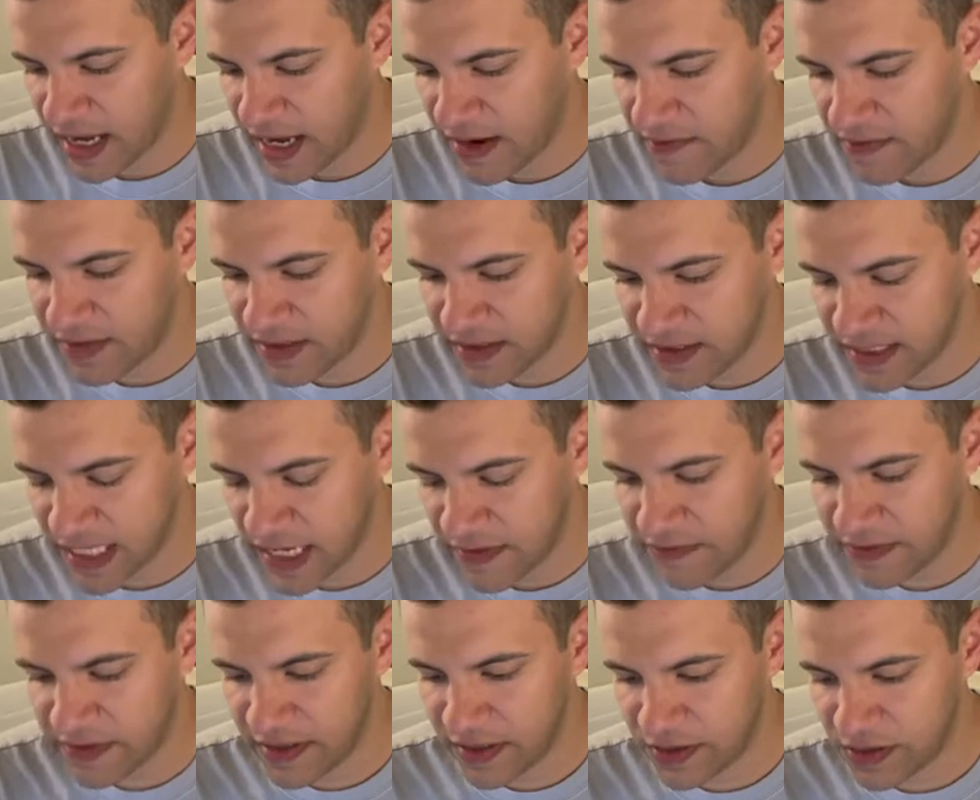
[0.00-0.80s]
I have this
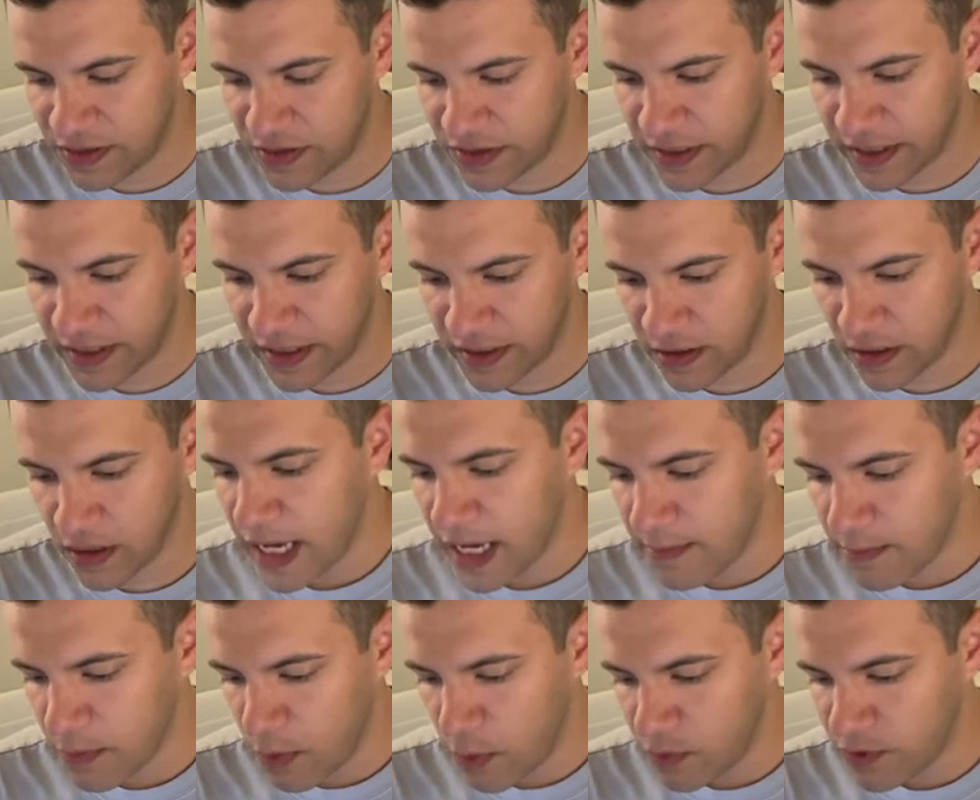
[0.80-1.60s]
definition here
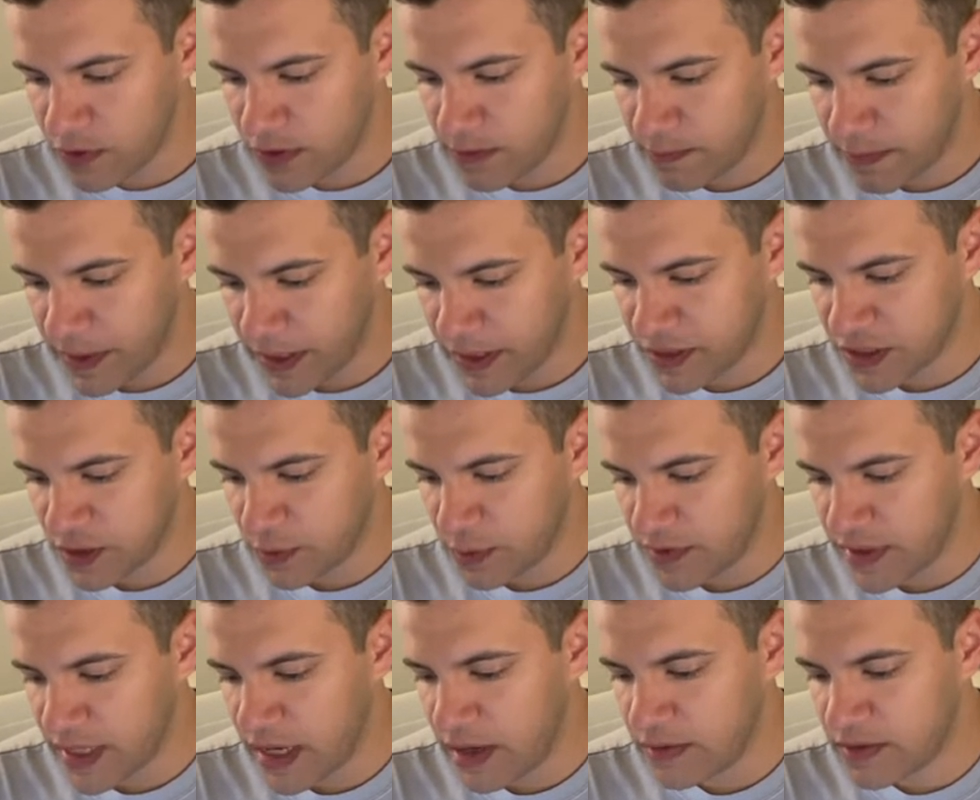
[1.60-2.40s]
a motion picture
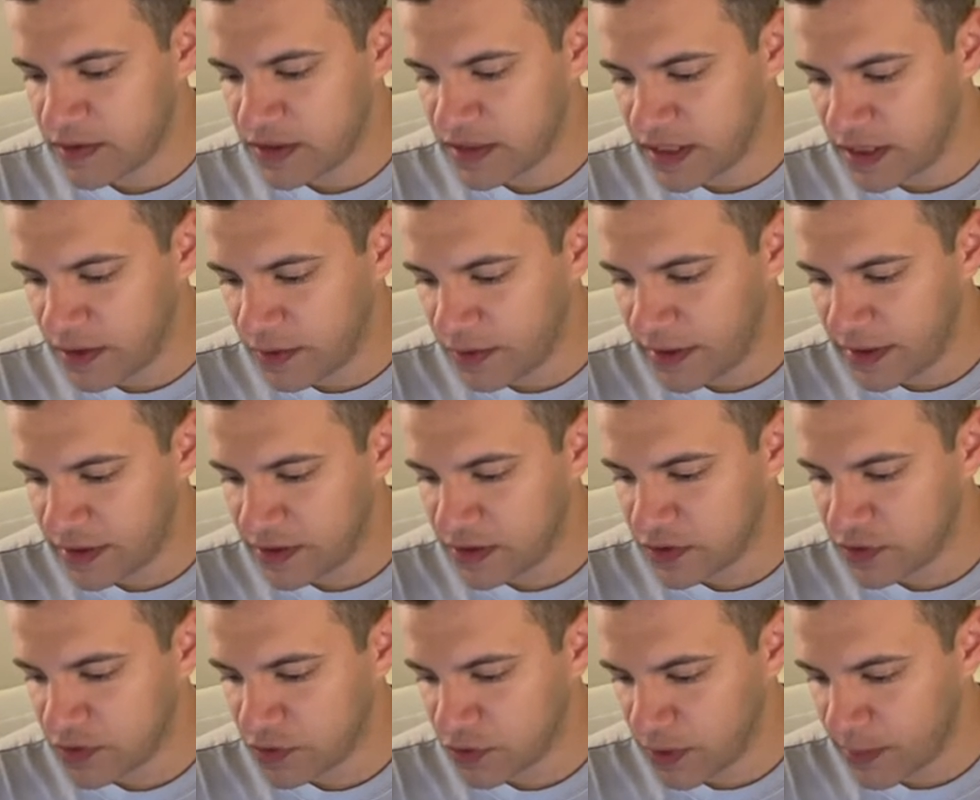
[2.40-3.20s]
without
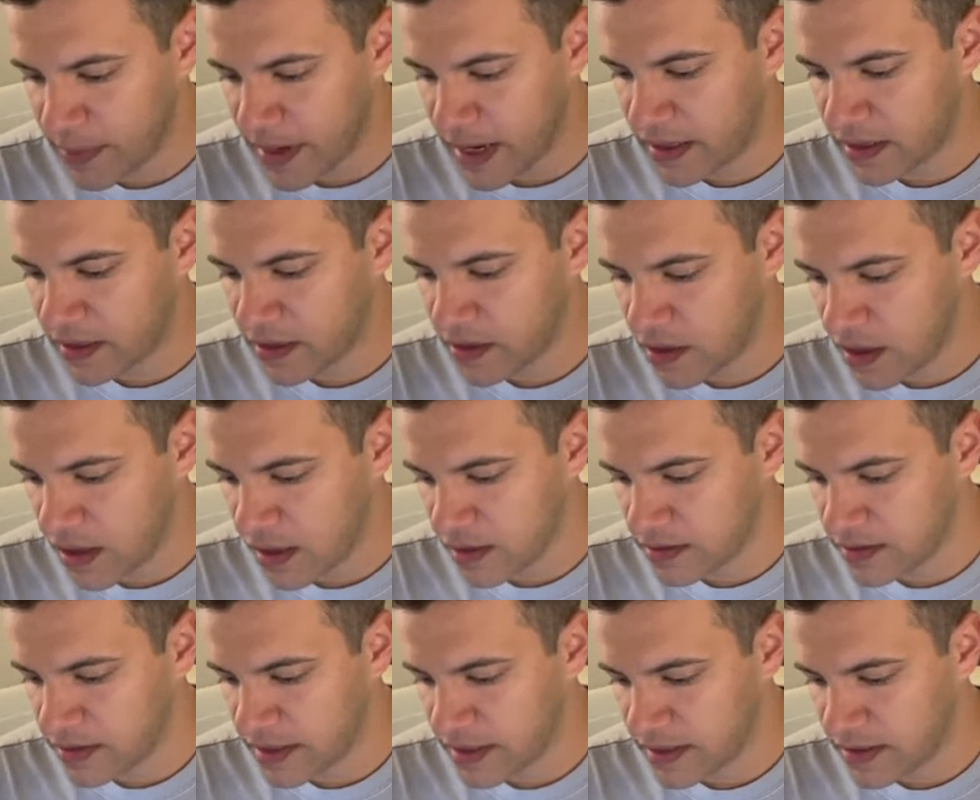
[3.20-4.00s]
serious dramatic
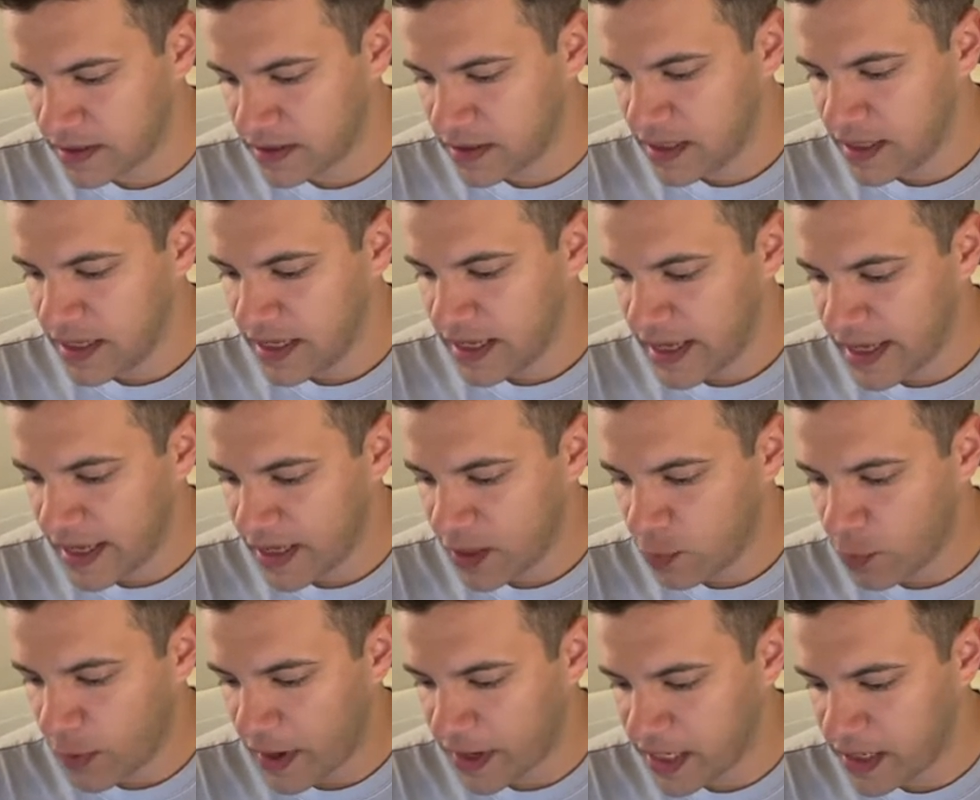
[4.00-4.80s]
content,
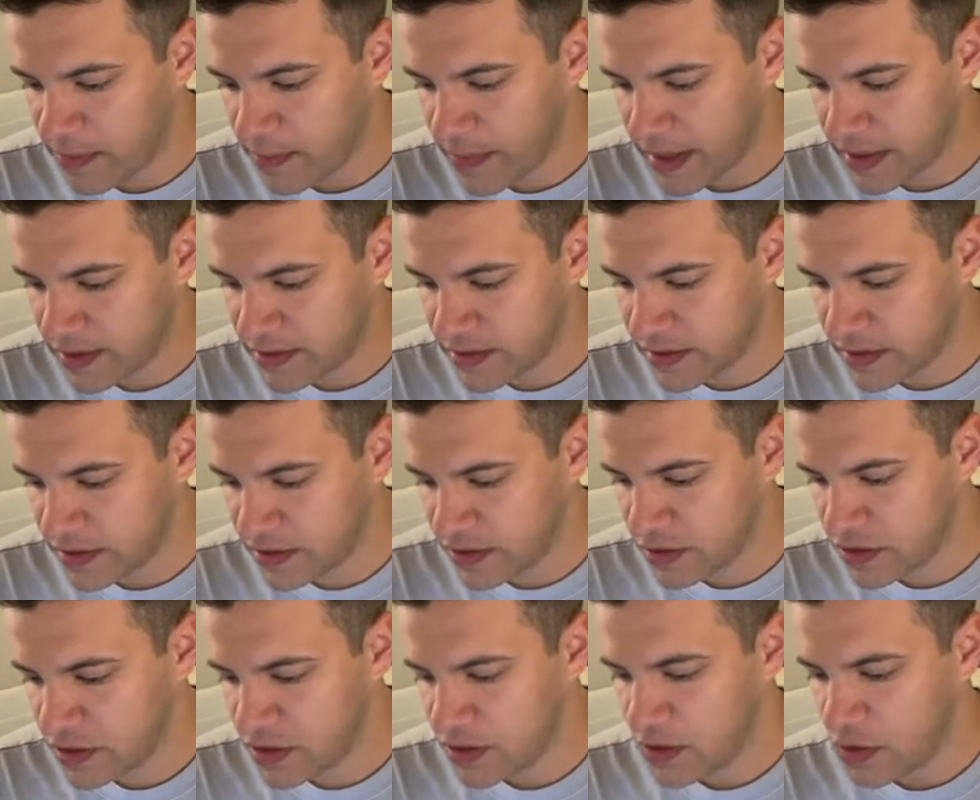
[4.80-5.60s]
a weighty
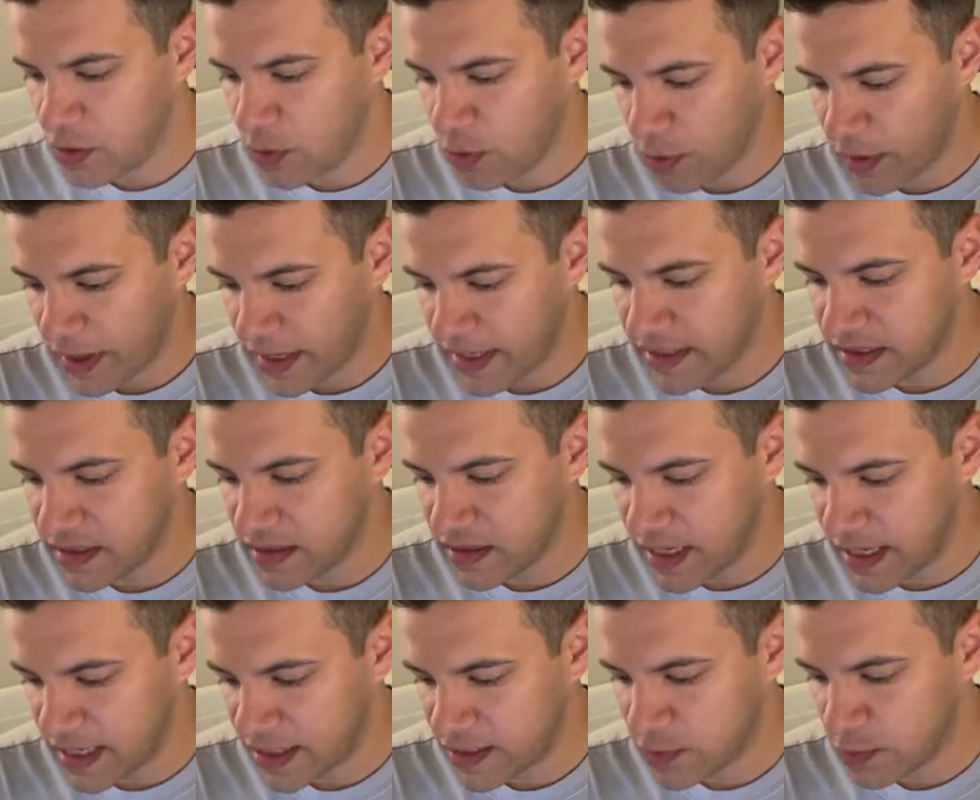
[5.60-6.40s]
message, or
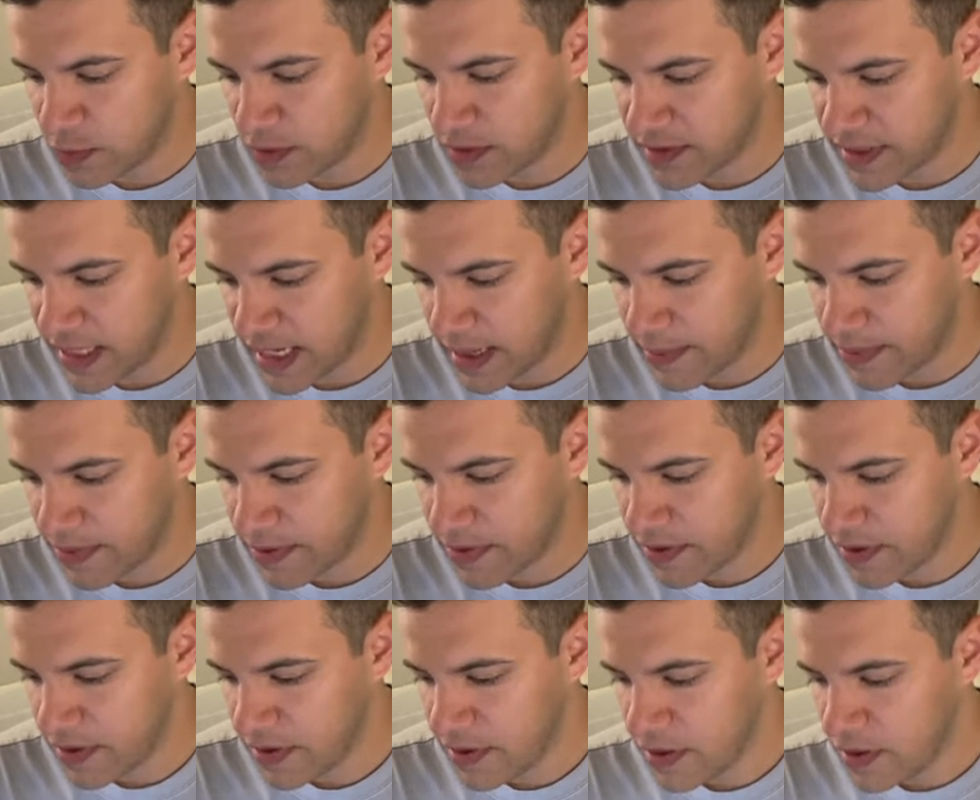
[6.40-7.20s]
intellectual
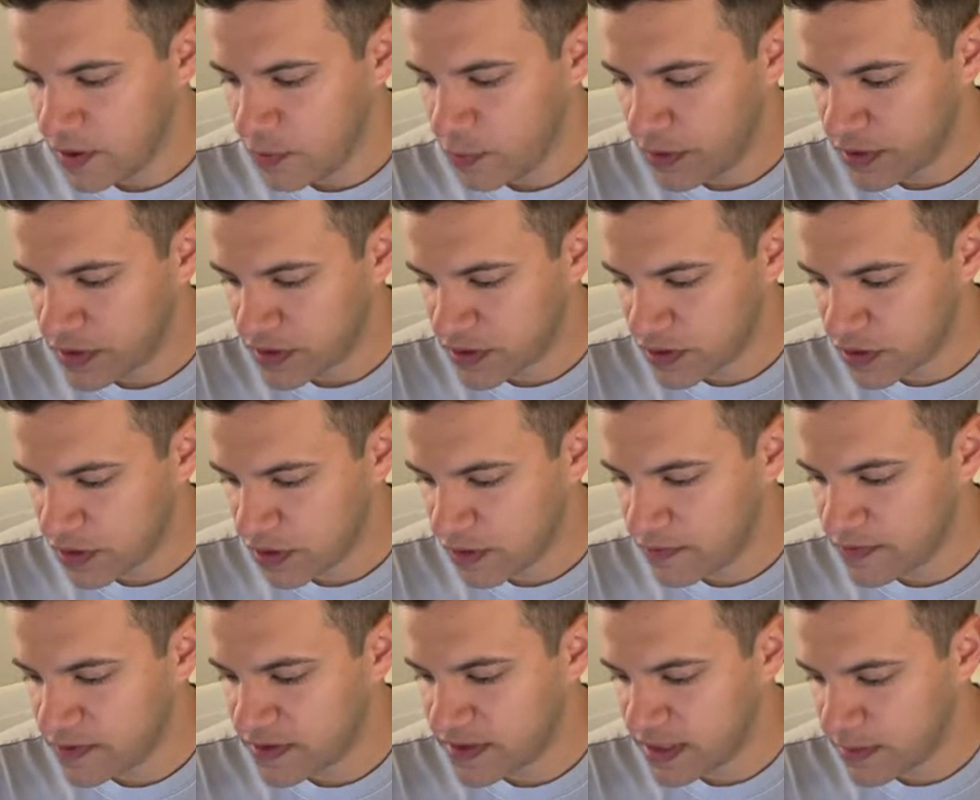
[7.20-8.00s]
depth which
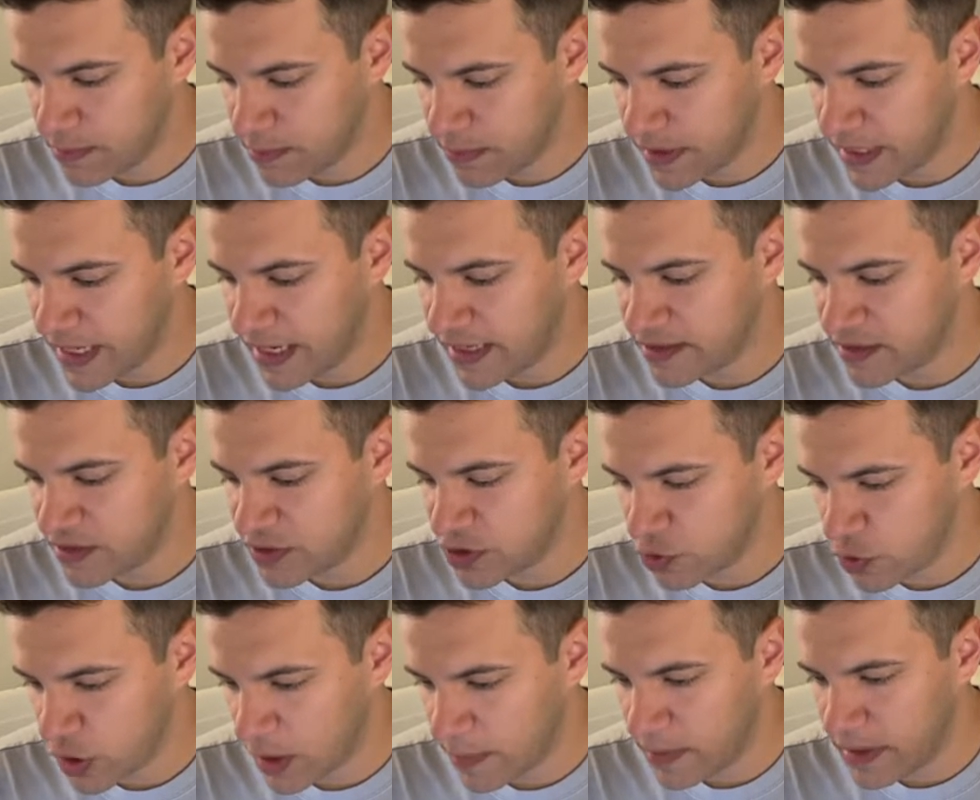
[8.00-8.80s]
serves simply as
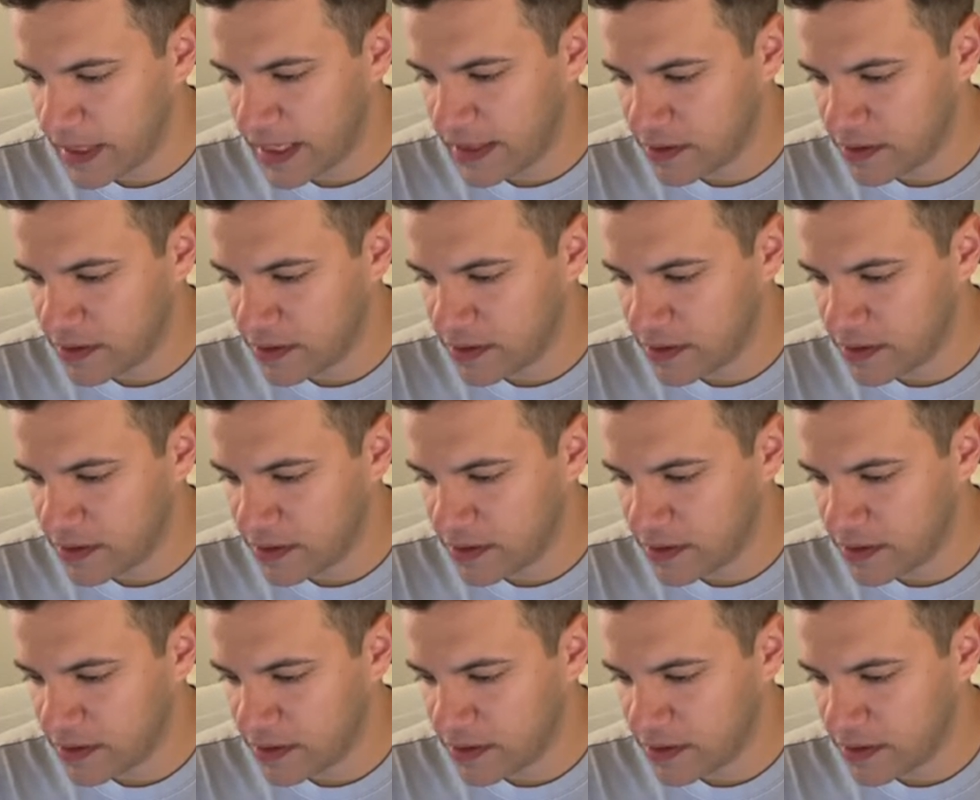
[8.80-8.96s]
enjoyable